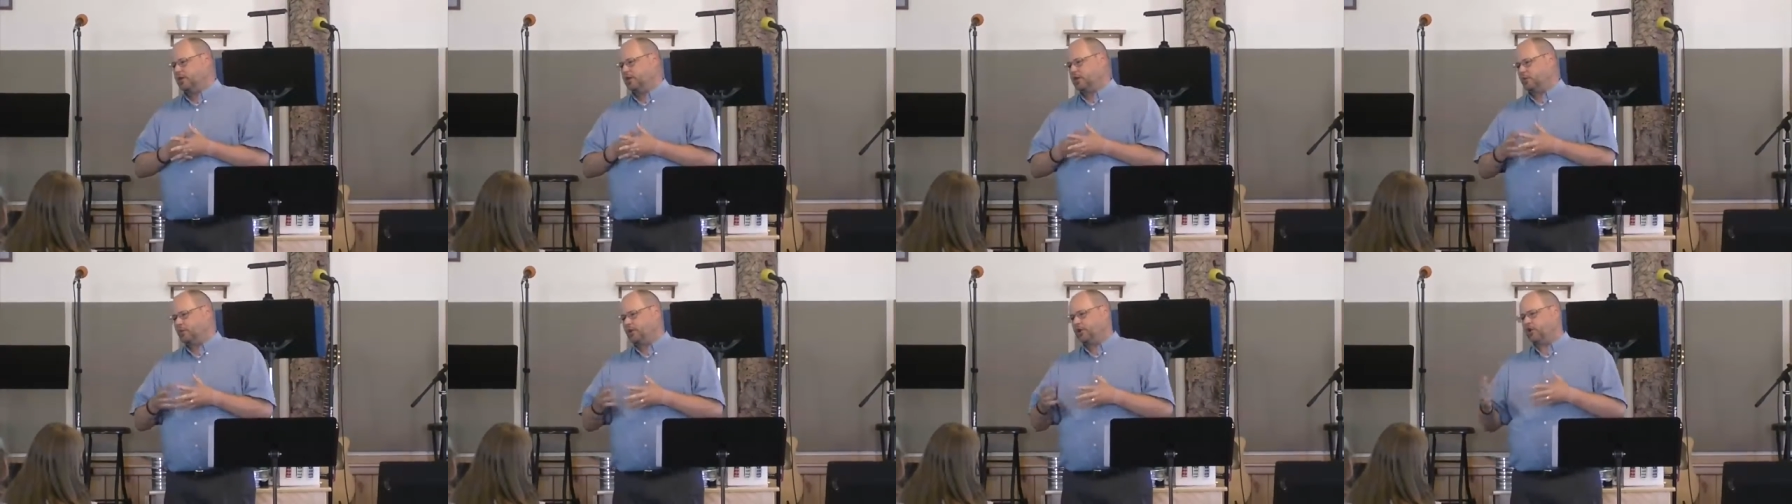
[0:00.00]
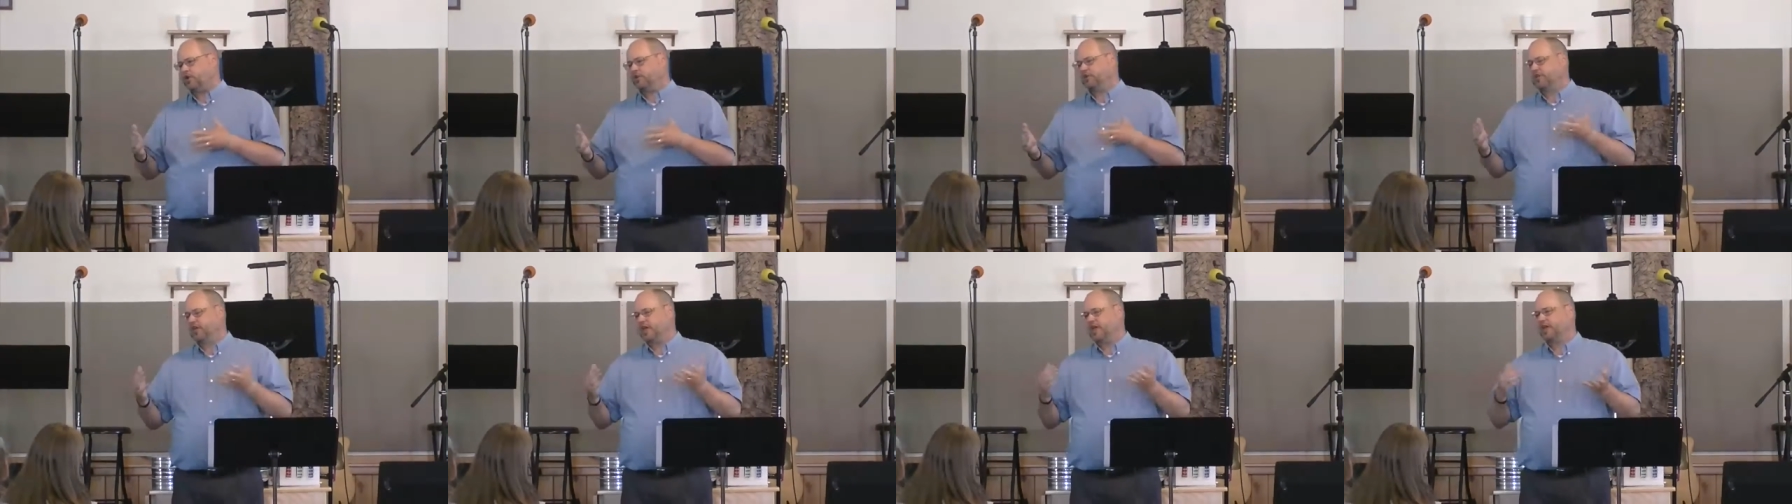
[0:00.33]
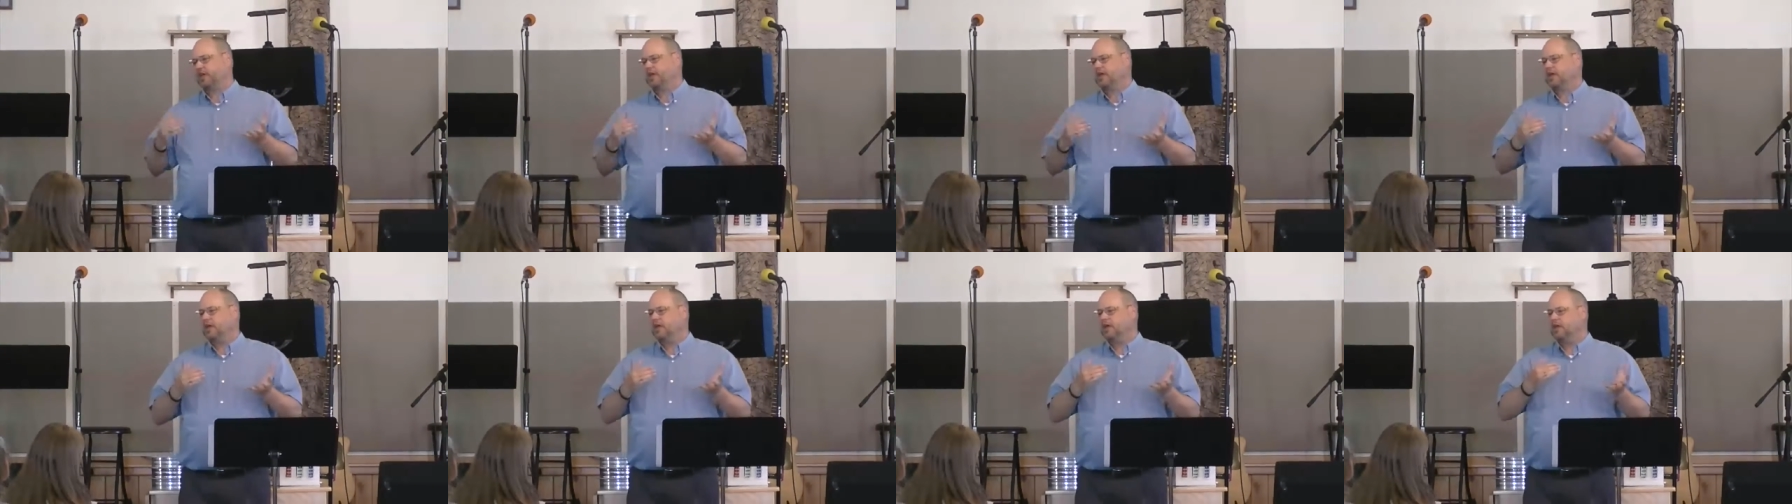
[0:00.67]
that we are to
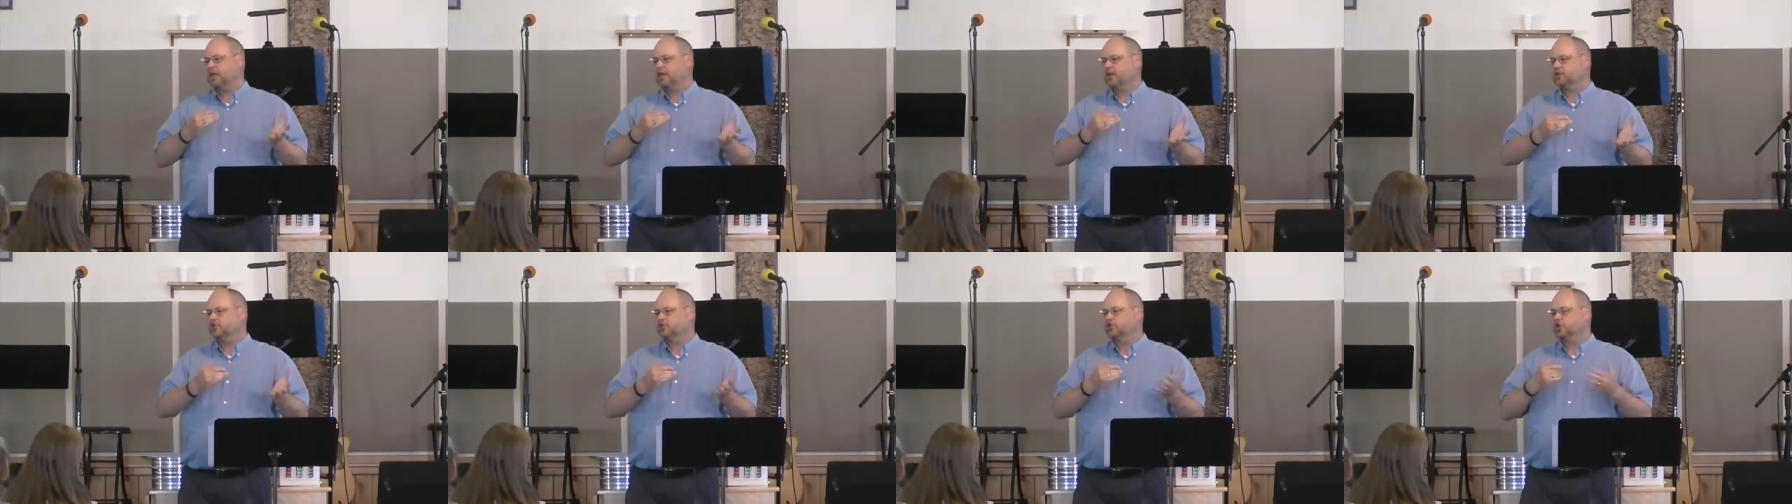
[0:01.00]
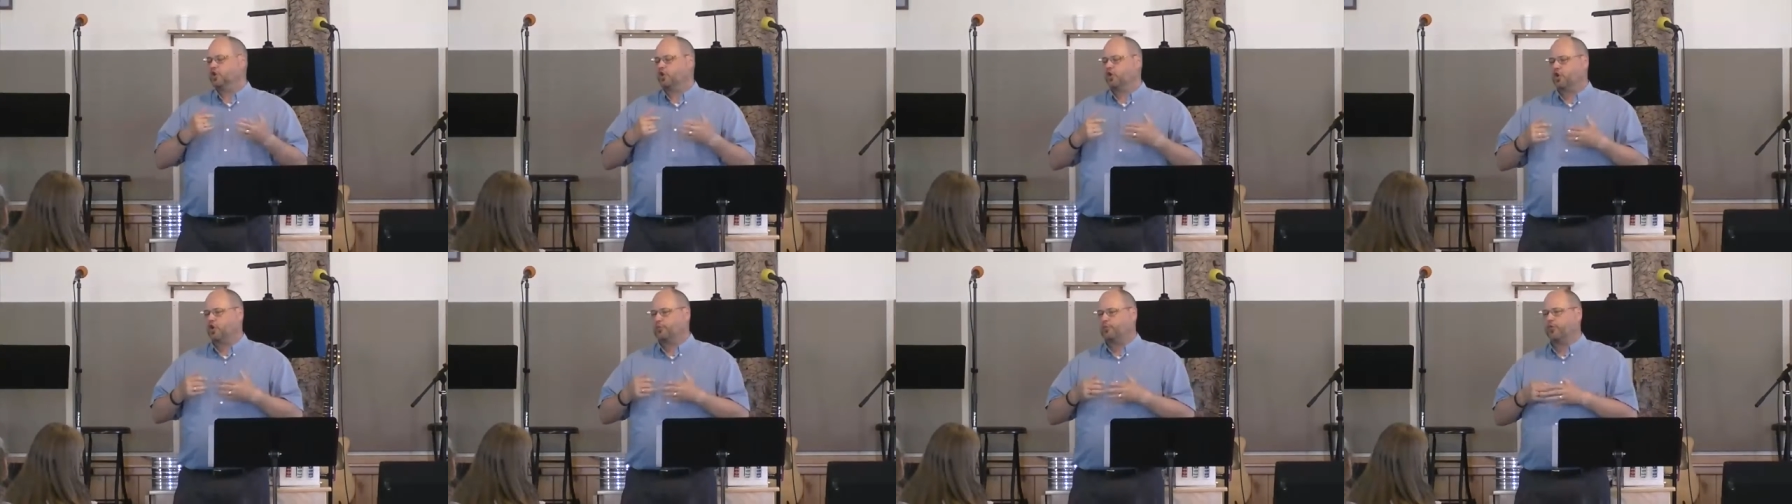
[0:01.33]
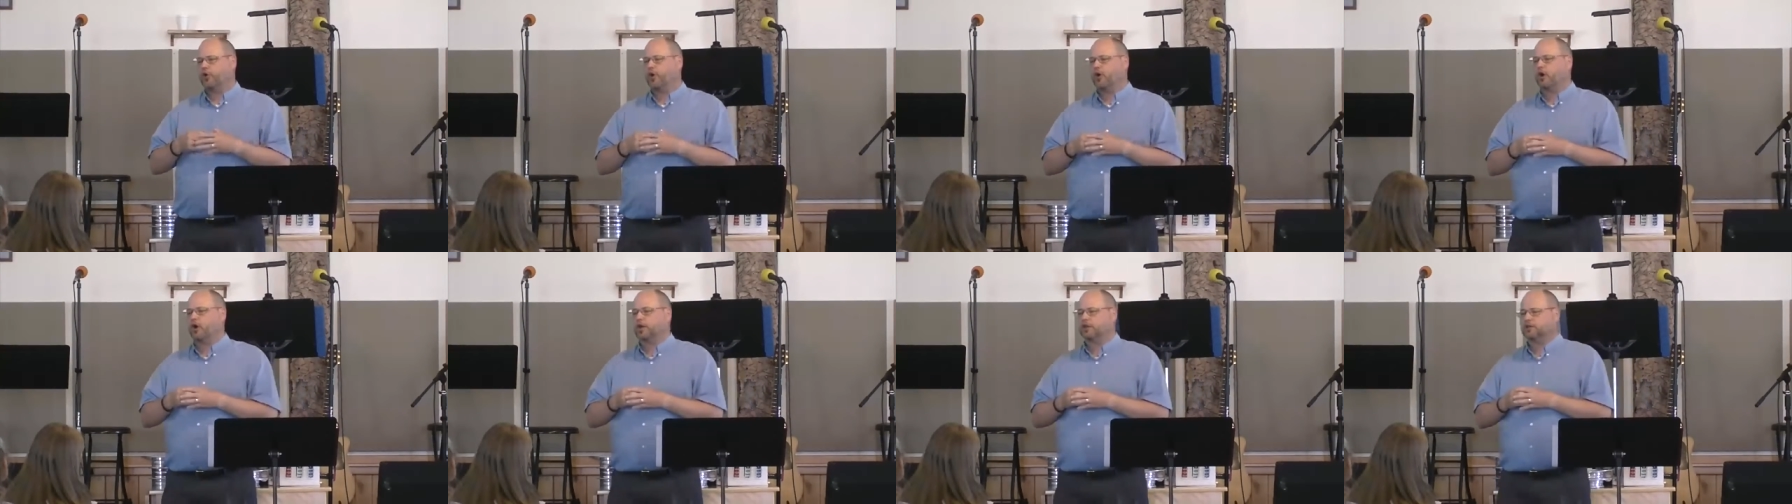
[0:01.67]
take his yoke
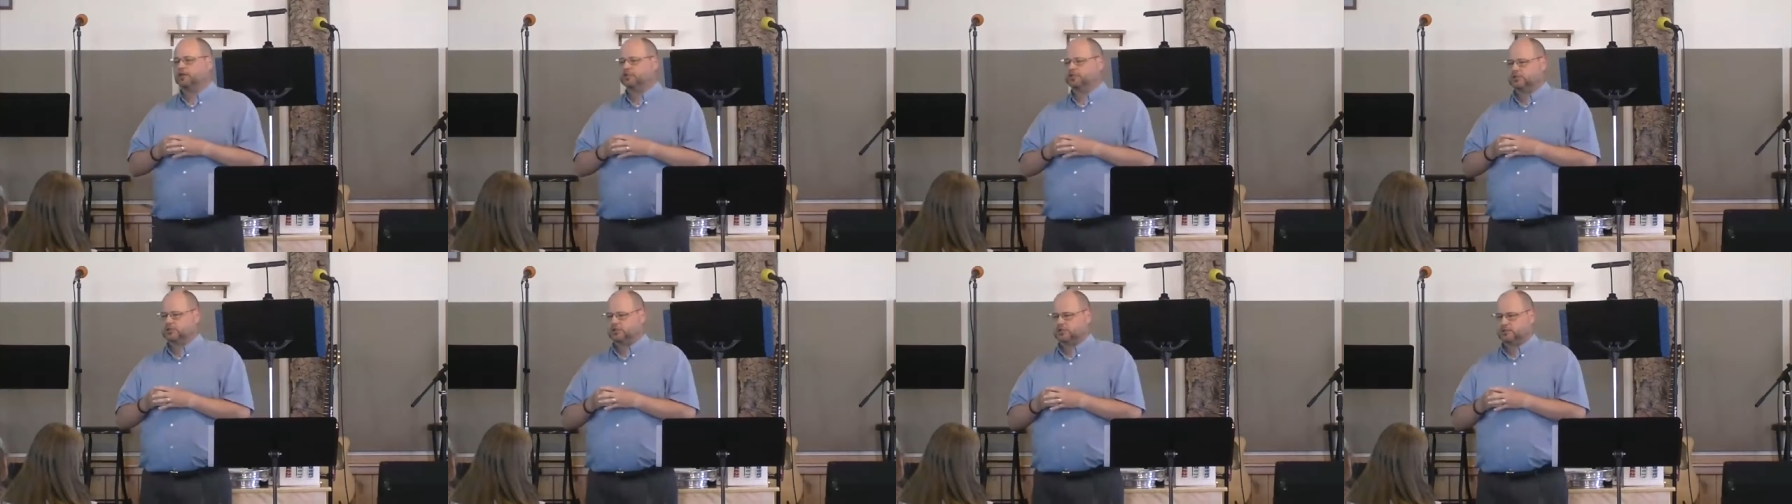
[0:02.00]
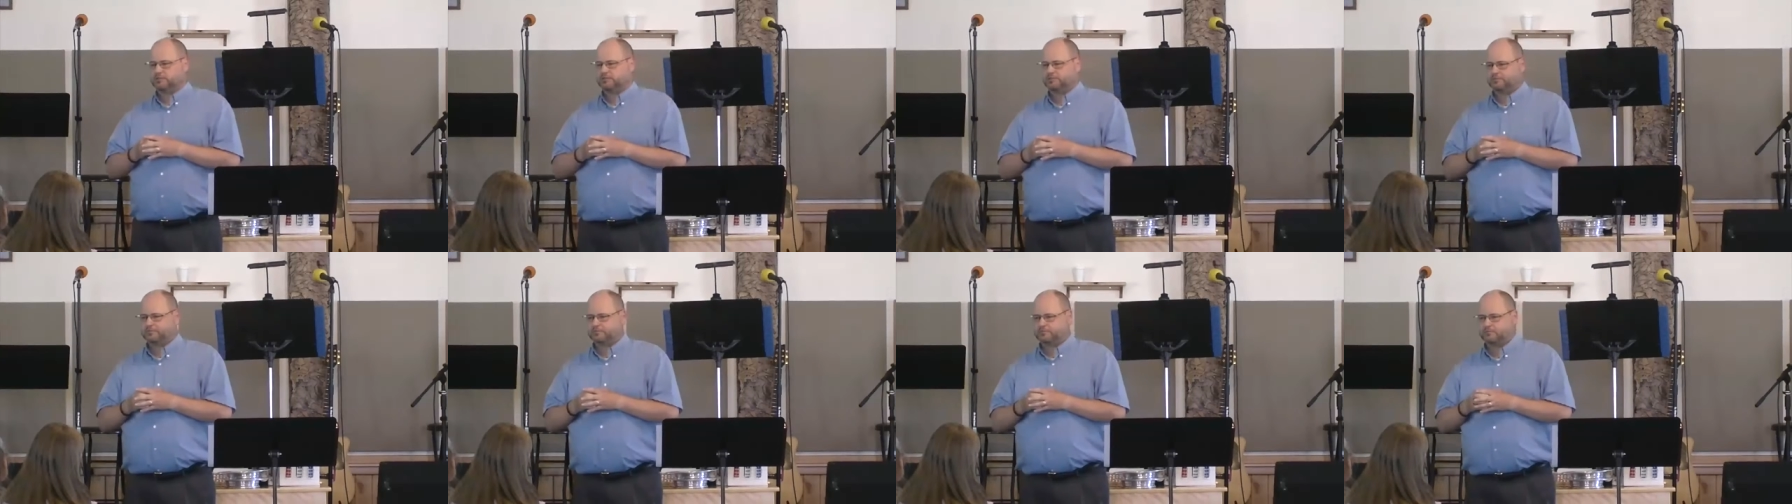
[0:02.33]
upon us